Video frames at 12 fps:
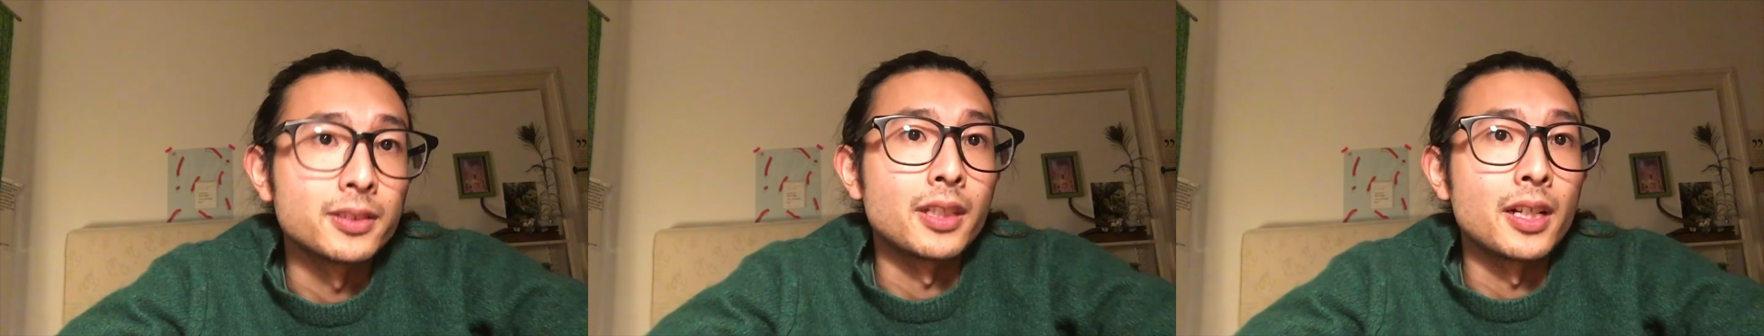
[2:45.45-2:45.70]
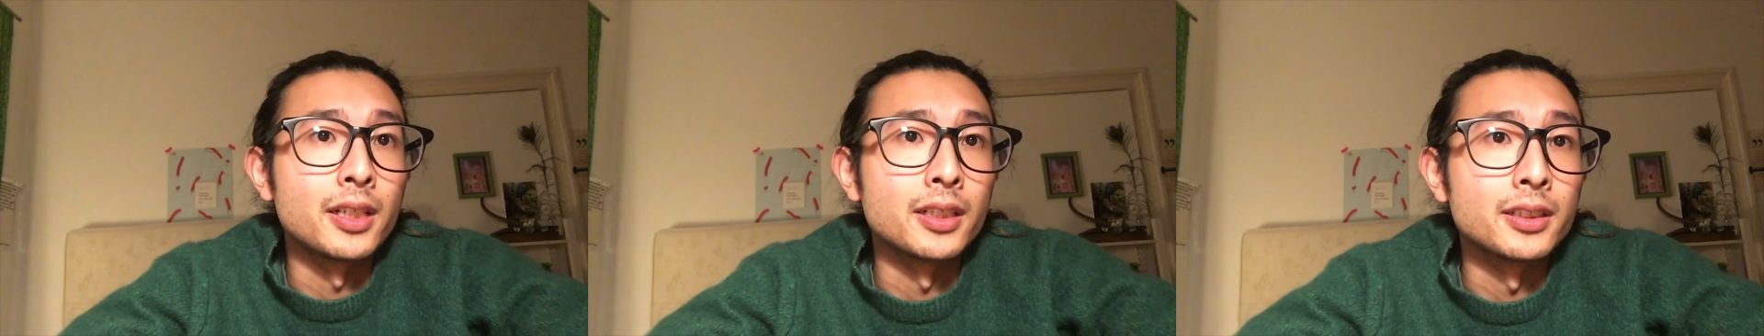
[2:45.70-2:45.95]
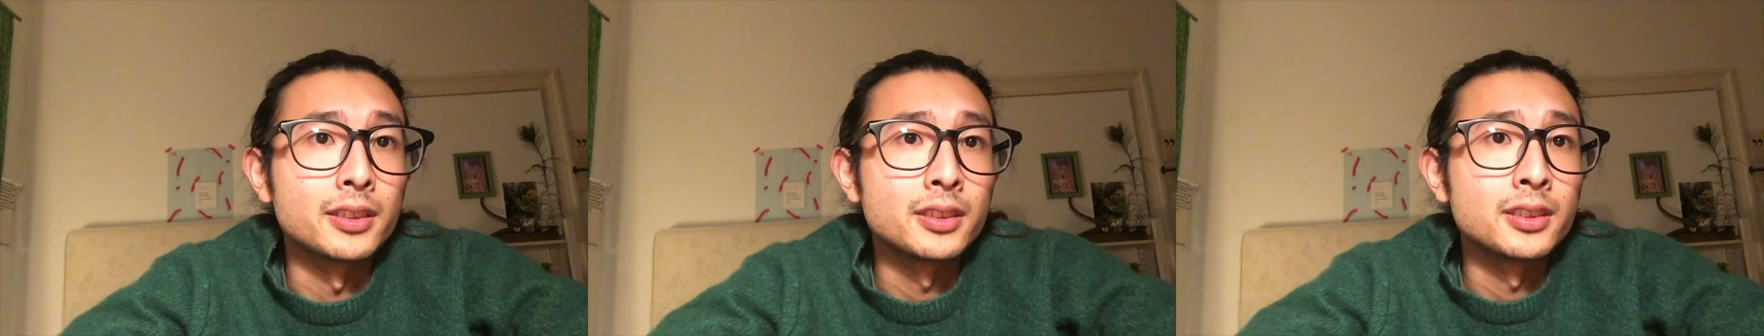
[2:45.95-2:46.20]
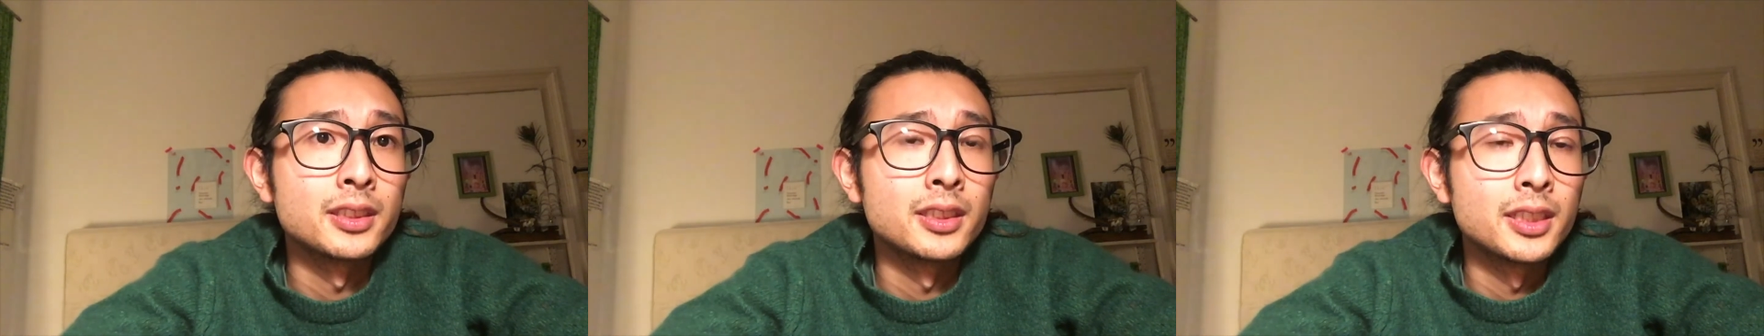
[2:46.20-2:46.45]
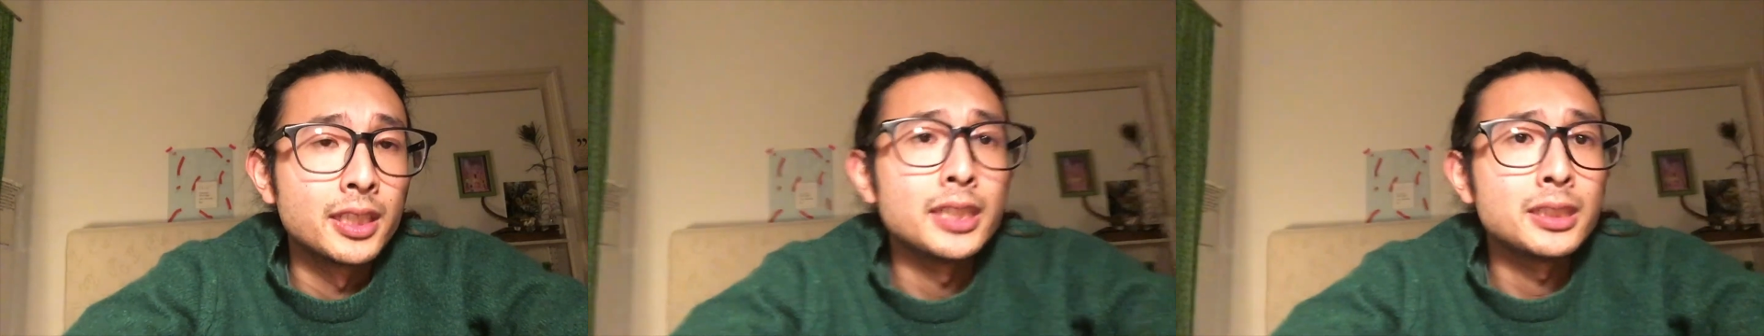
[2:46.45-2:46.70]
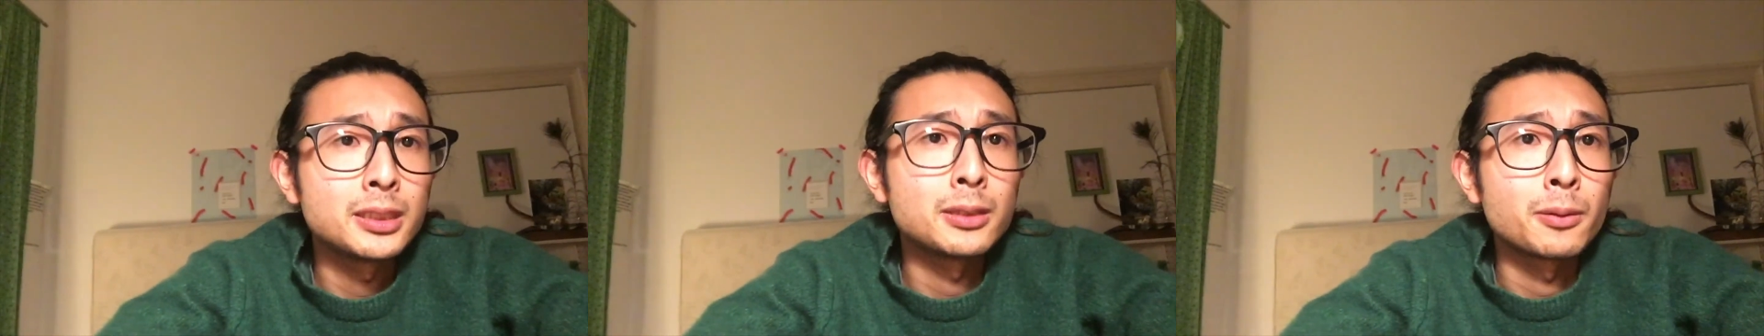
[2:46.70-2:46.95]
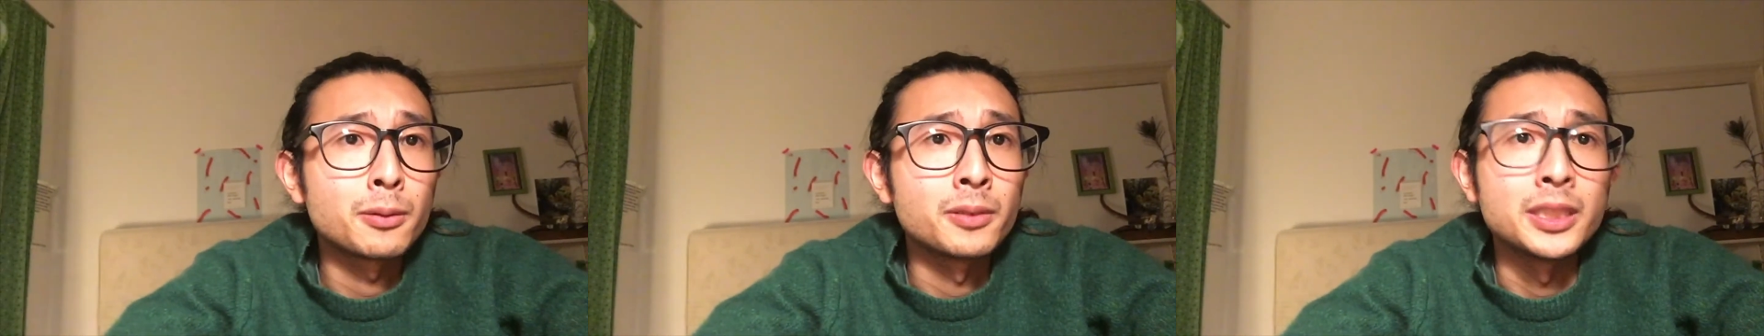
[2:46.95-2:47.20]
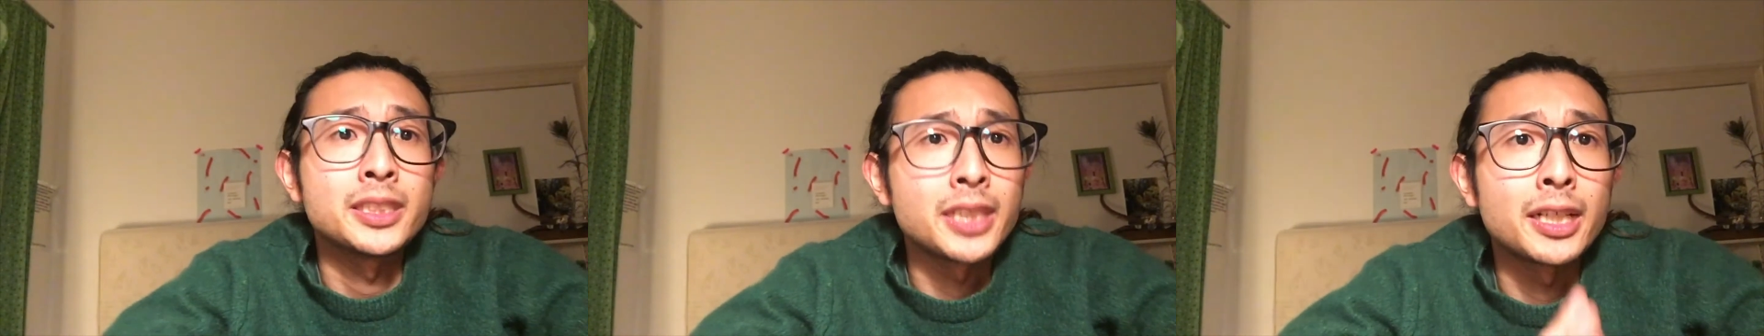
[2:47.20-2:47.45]
and it's so
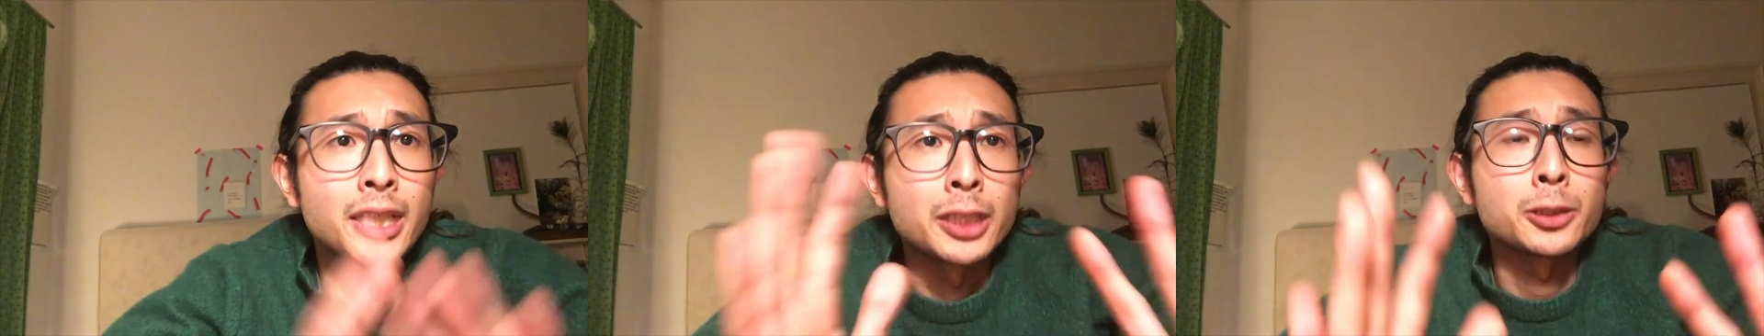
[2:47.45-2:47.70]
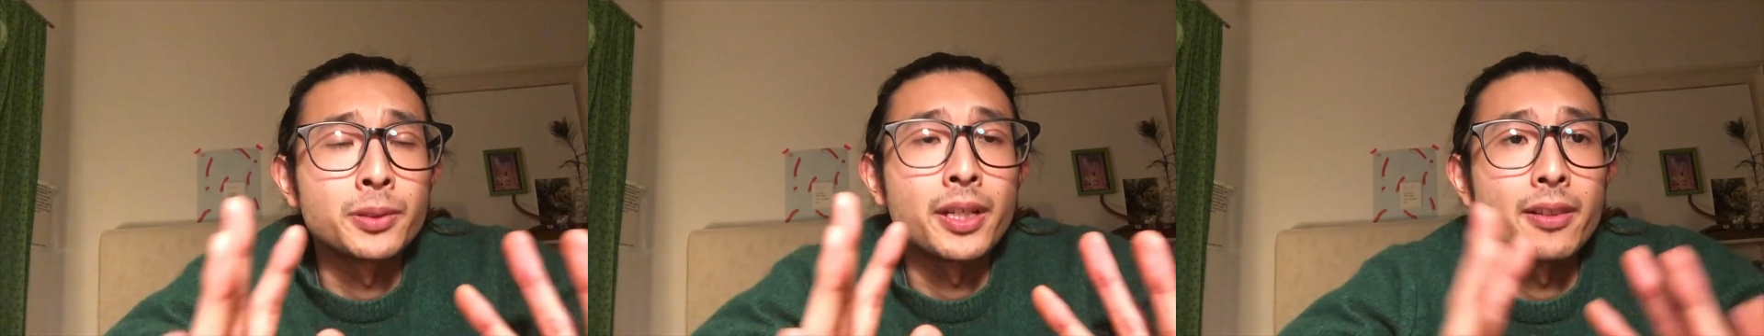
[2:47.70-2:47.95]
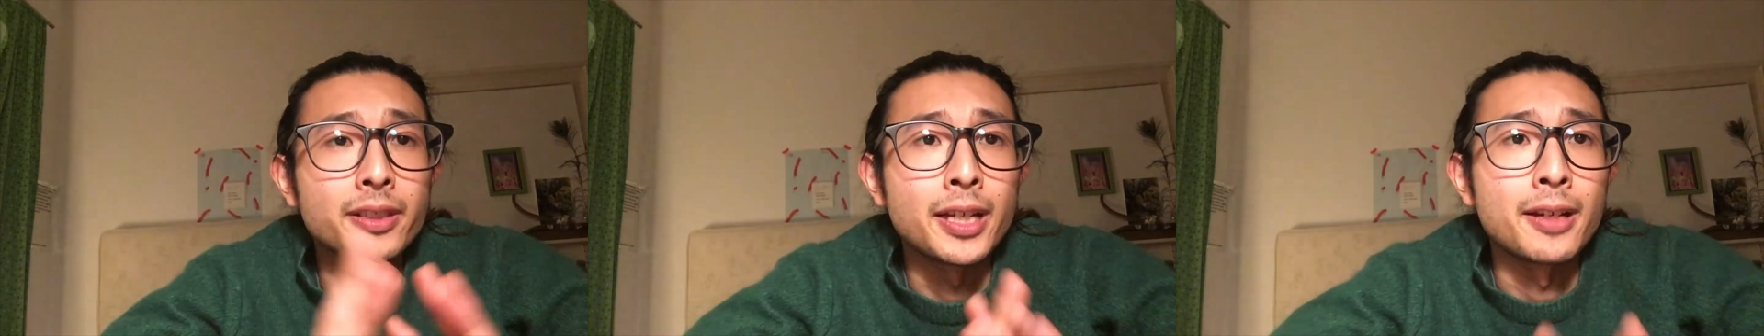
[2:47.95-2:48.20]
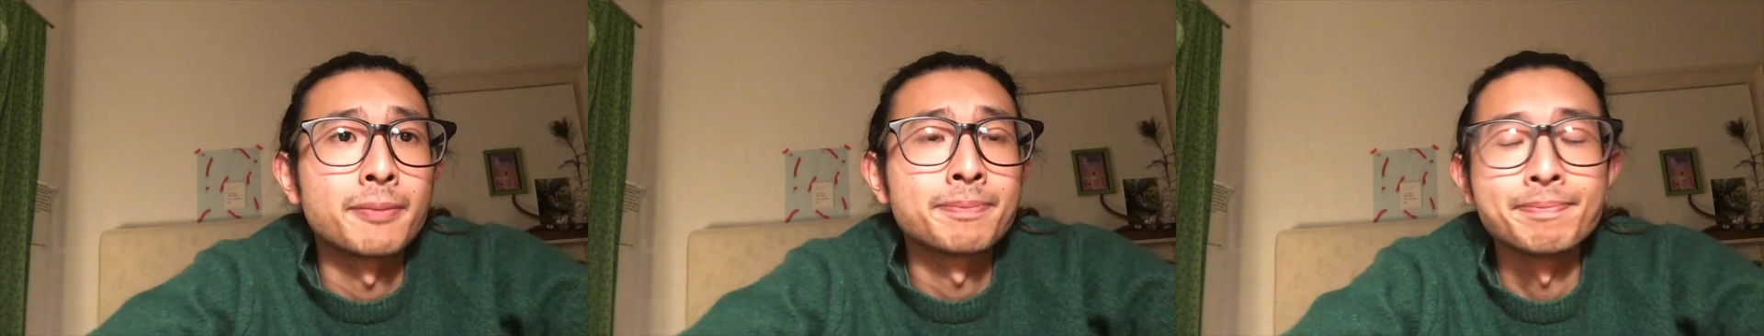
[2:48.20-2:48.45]
international, yeah.